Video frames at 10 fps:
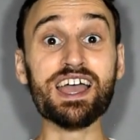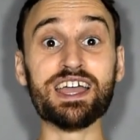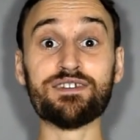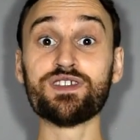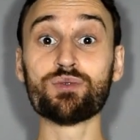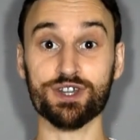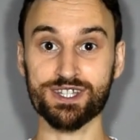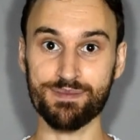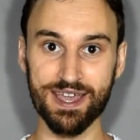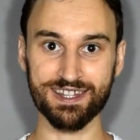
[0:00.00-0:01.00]
If you want
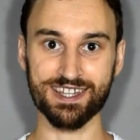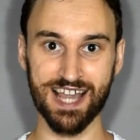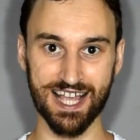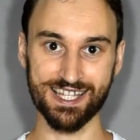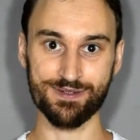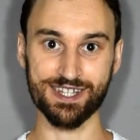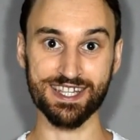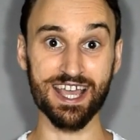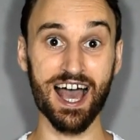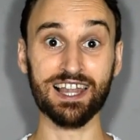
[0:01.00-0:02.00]
to make this
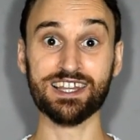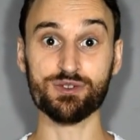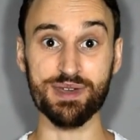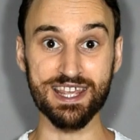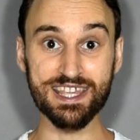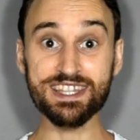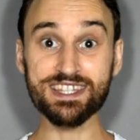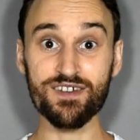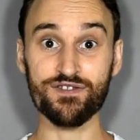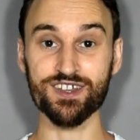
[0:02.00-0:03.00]
activity a little bit
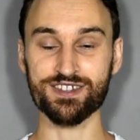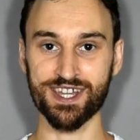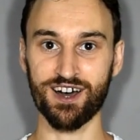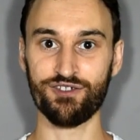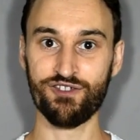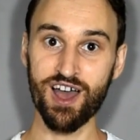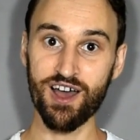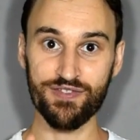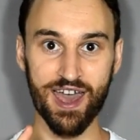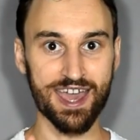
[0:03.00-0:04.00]
easier for yourself,
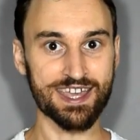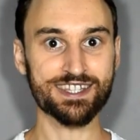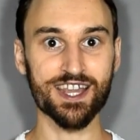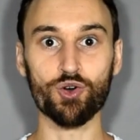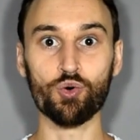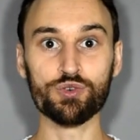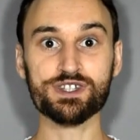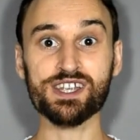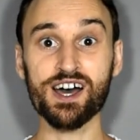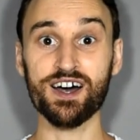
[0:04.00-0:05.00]
there is an
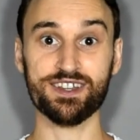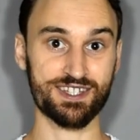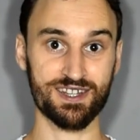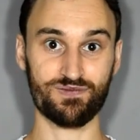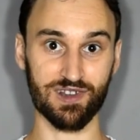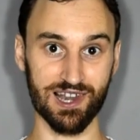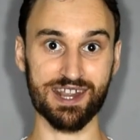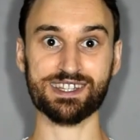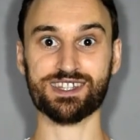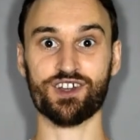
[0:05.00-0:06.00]
alternative
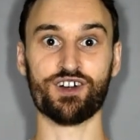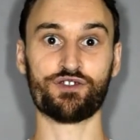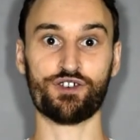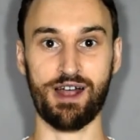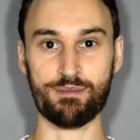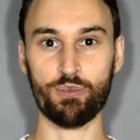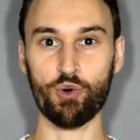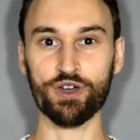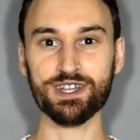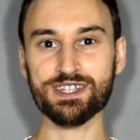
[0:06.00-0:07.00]
list of grammar
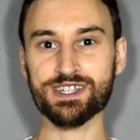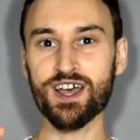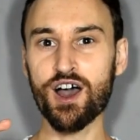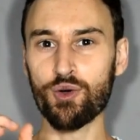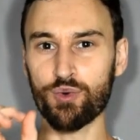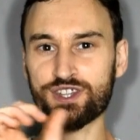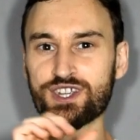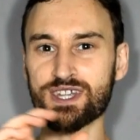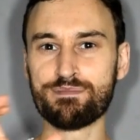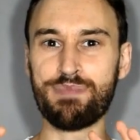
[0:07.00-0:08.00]
points, which
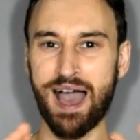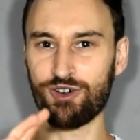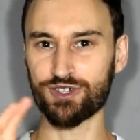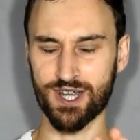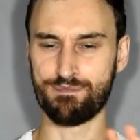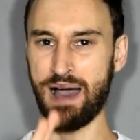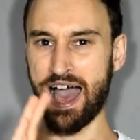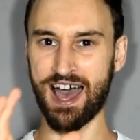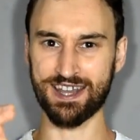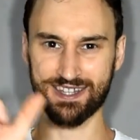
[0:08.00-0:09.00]
is about a
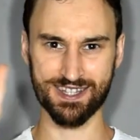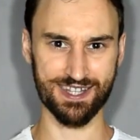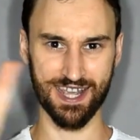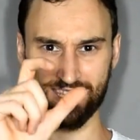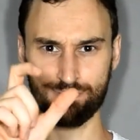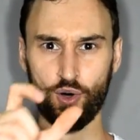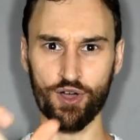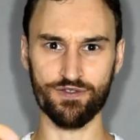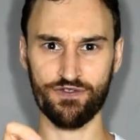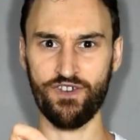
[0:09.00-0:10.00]
band
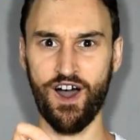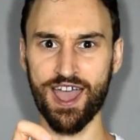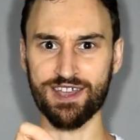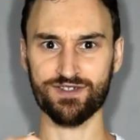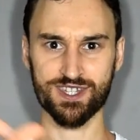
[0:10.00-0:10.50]
6.5.